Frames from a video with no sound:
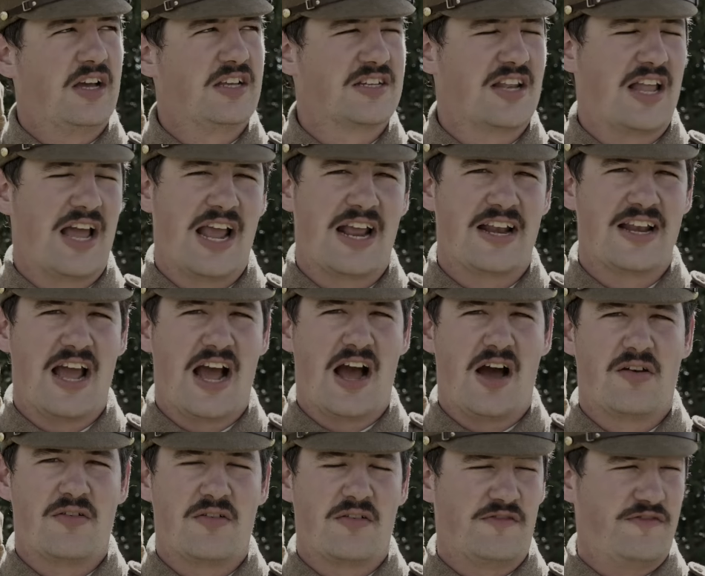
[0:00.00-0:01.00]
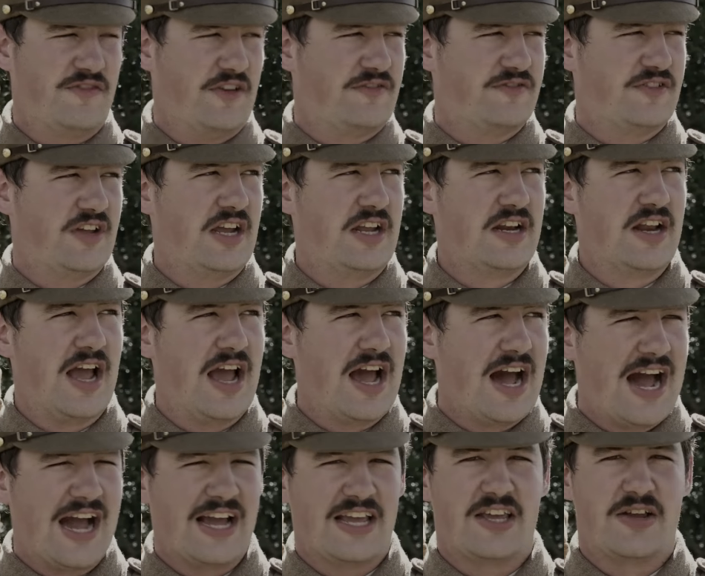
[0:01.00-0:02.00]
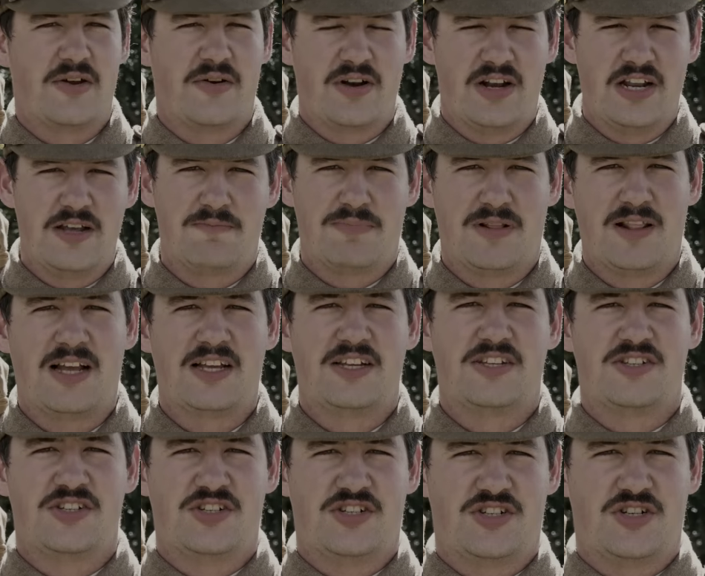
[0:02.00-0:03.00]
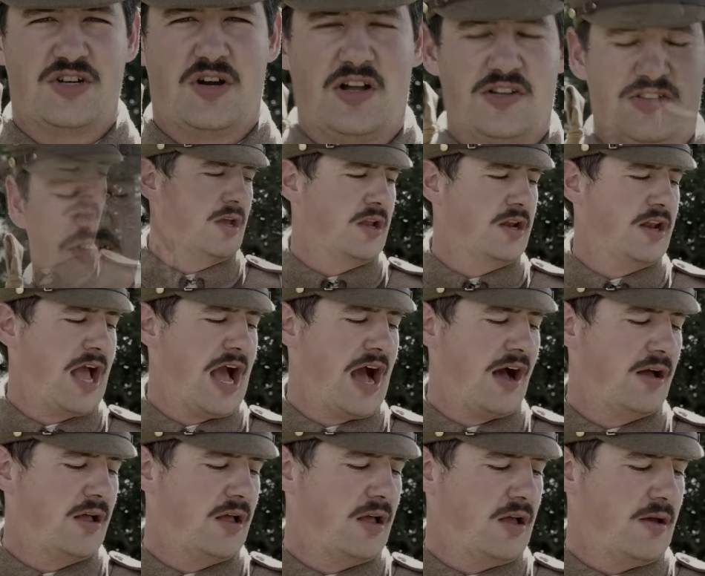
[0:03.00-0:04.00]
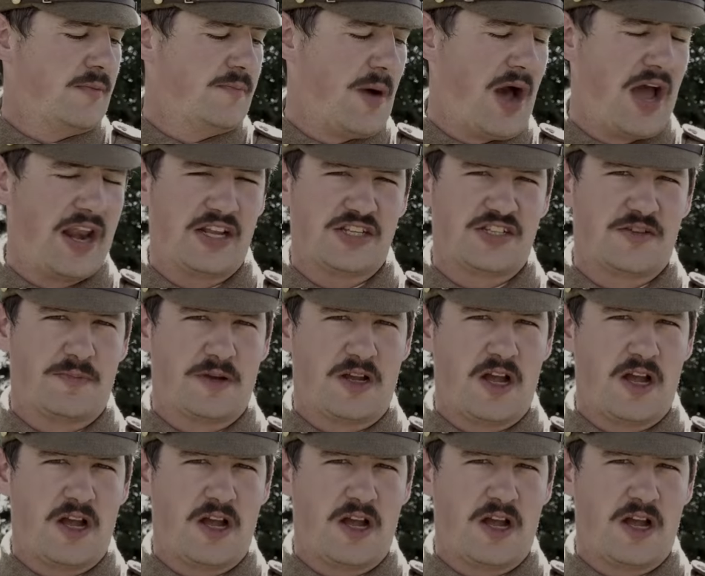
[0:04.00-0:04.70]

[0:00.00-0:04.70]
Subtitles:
as laying down 15 accurately placed shots. Now, bayonets have